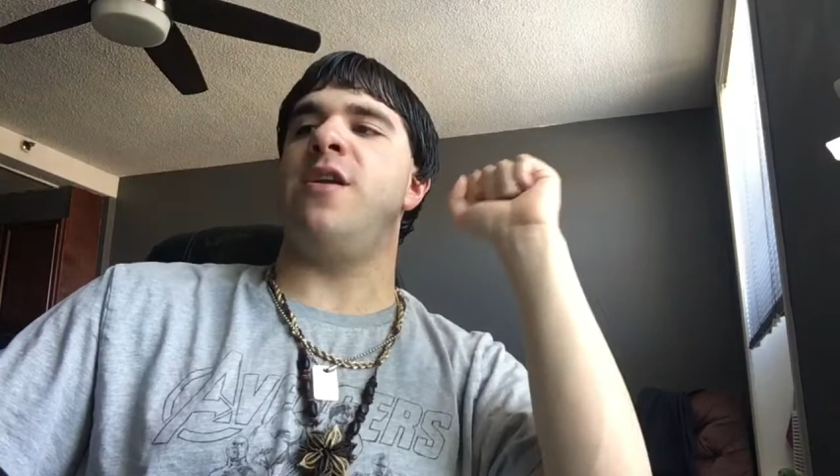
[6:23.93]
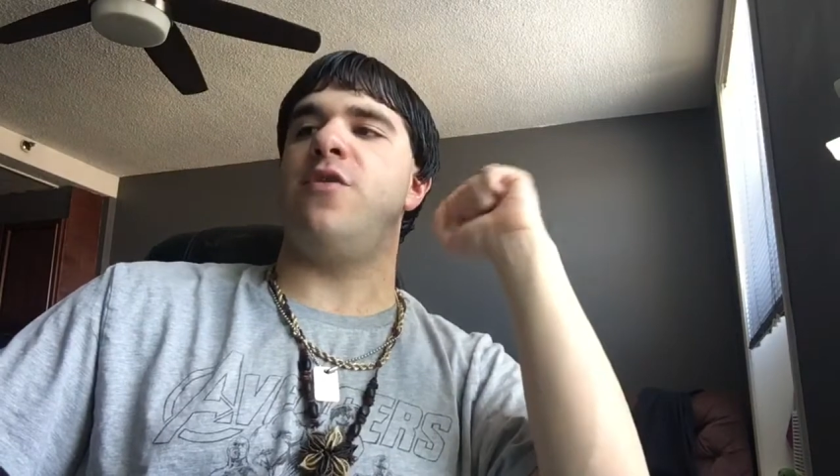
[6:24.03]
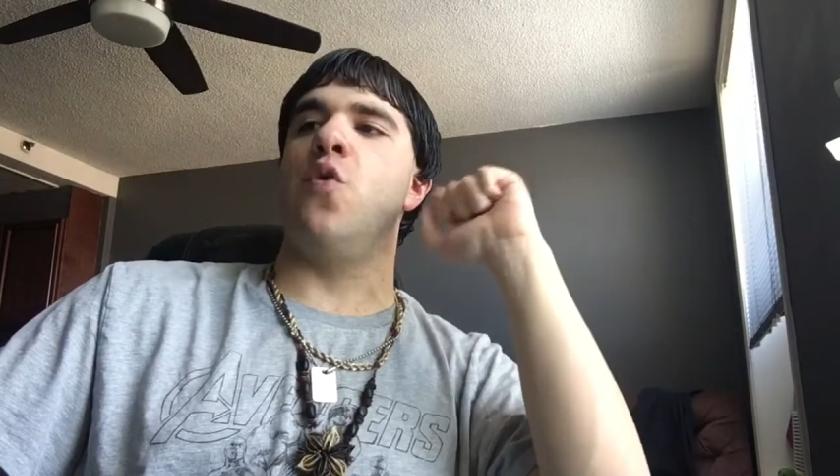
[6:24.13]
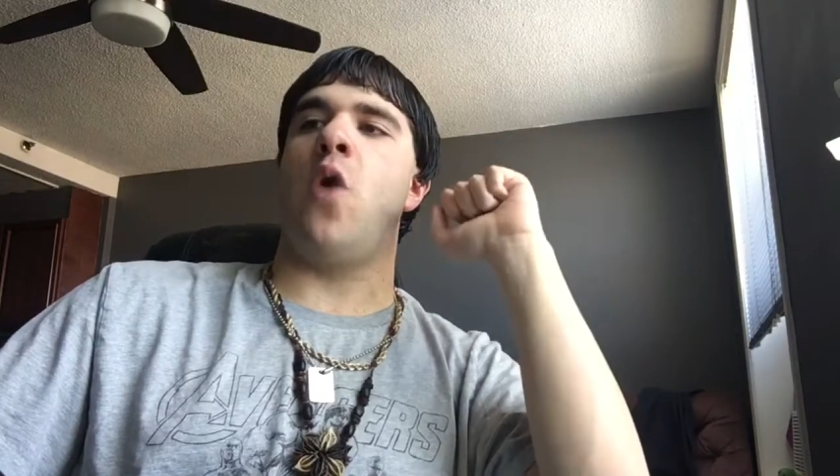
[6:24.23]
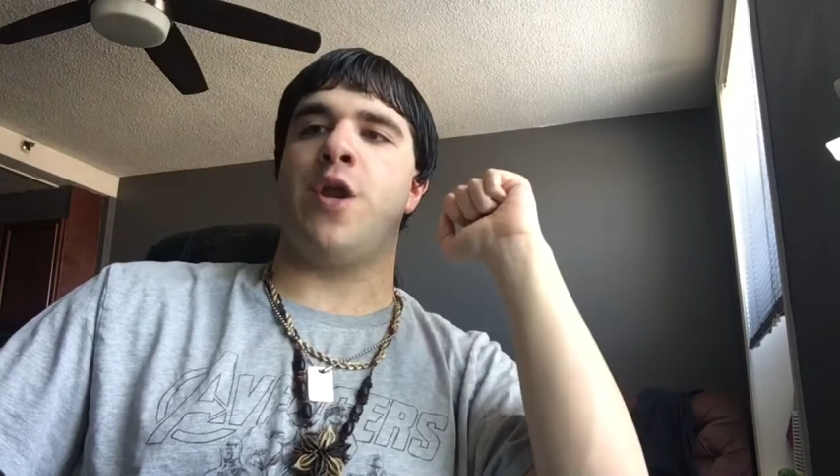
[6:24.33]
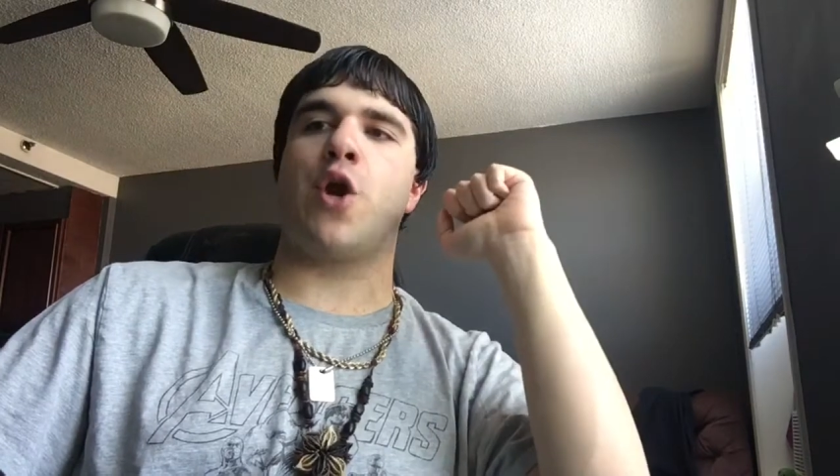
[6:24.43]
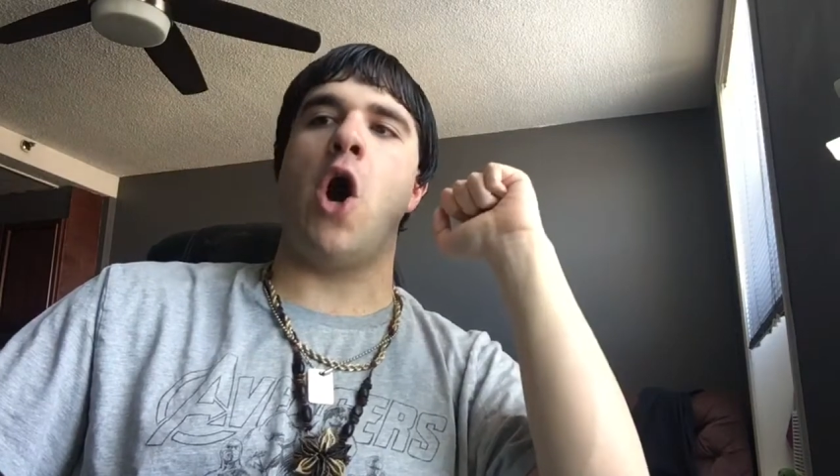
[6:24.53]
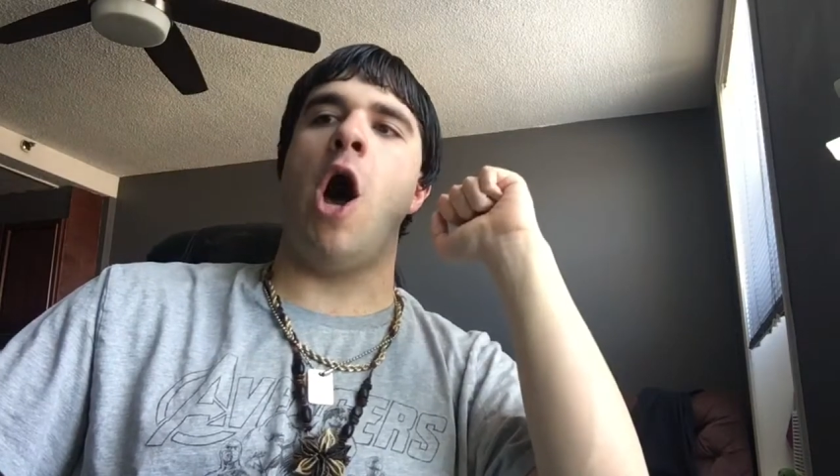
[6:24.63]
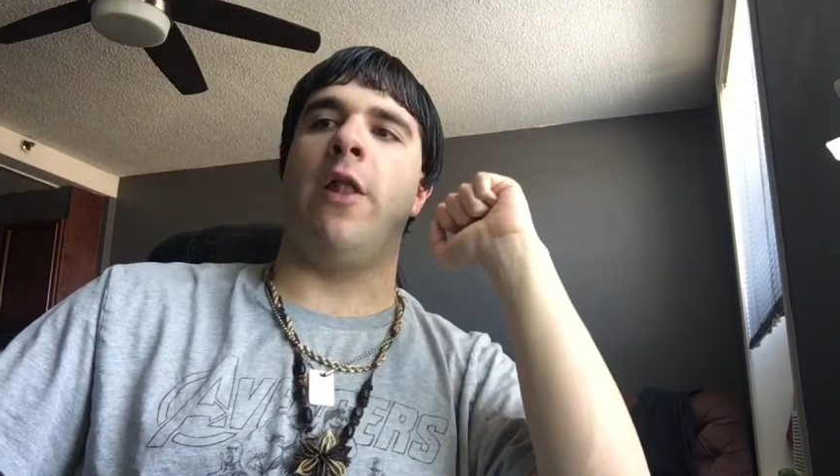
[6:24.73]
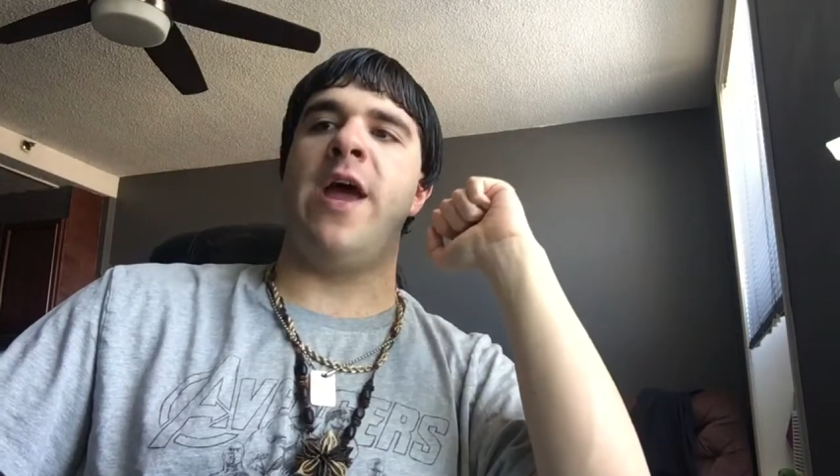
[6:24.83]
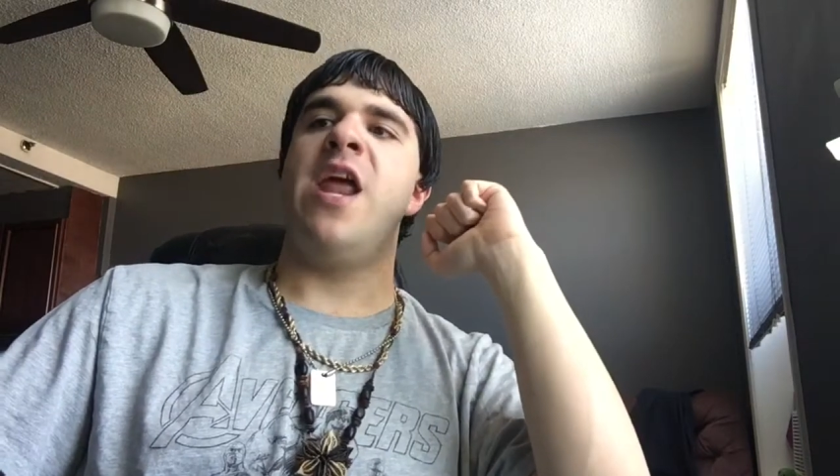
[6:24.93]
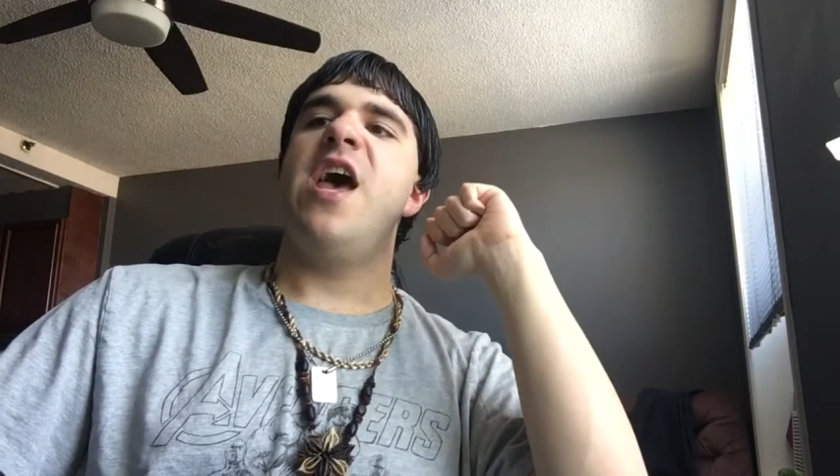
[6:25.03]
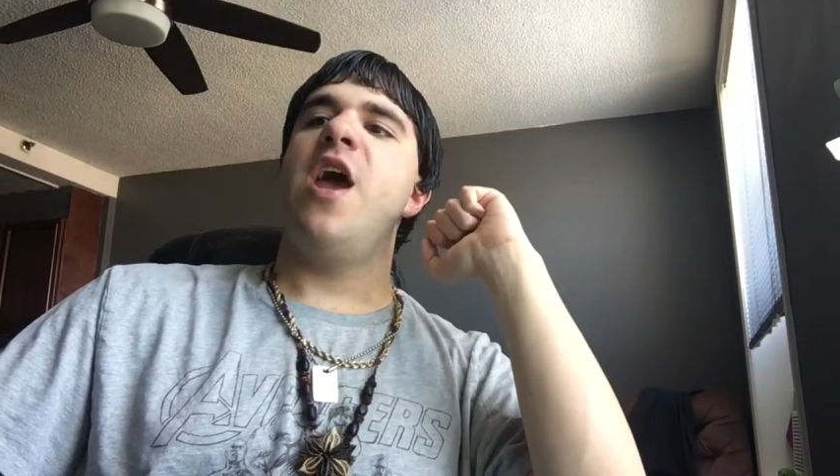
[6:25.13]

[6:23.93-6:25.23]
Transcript: if you want to call it,